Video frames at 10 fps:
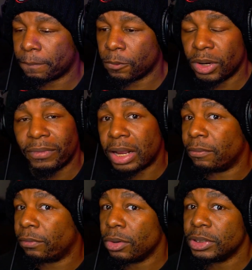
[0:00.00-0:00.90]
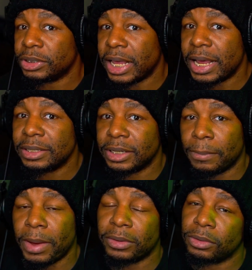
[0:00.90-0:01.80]
Whatever item Florges has, he can
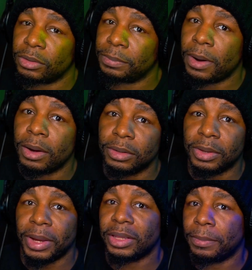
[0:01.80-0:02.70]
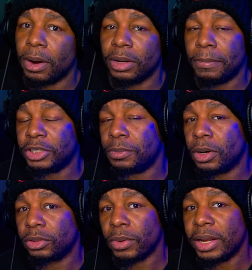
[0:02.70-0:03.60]
pass it to his partner to make the partner much more
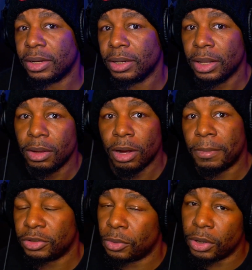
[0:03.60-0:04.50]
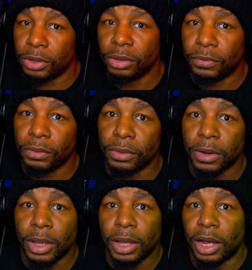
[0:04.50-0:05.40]
threatening, much more useful,
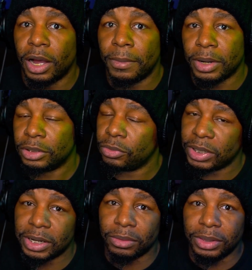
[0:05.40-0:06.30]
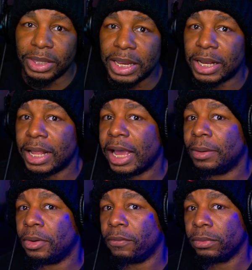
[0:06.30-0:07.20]
because you really don't need an
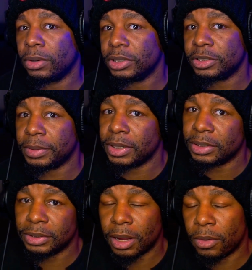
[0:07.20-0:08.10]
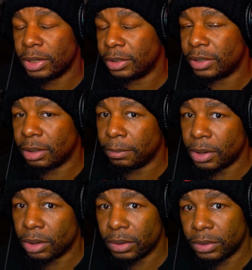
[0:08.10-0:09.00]
item on Florges because it's already
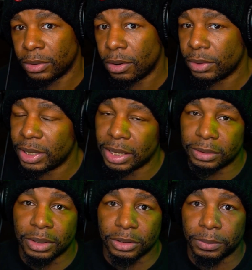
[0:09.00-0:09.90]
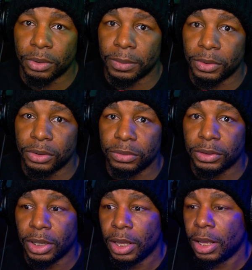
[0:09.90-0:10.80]
bumped in the zone, has good support moves,
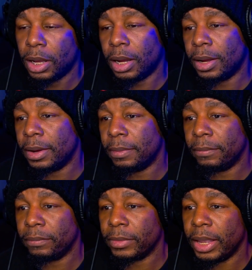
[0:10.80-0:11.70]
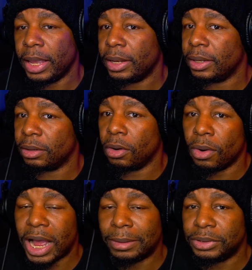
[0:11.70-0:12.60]
and the
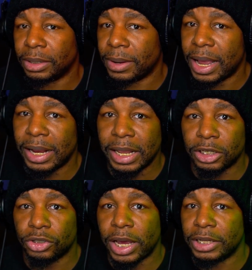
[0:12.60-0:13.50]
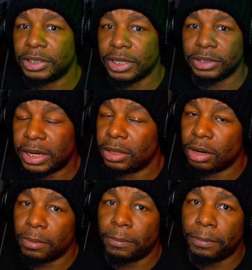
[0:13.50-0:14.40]
whole object behind that strategy is just
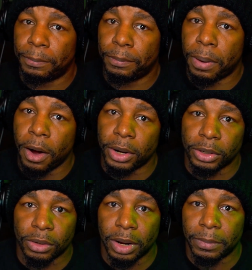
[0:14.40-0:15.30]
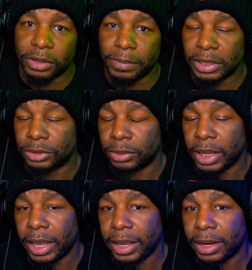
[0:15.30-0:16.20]
your partner up as best you
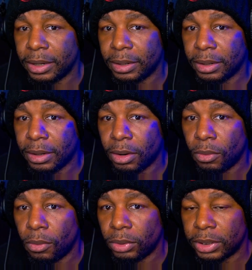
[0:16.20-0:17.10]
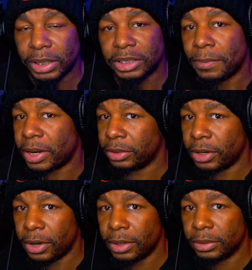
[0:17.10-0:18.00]
can with the least amount of
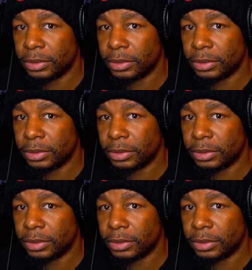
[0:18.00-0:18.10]
turns.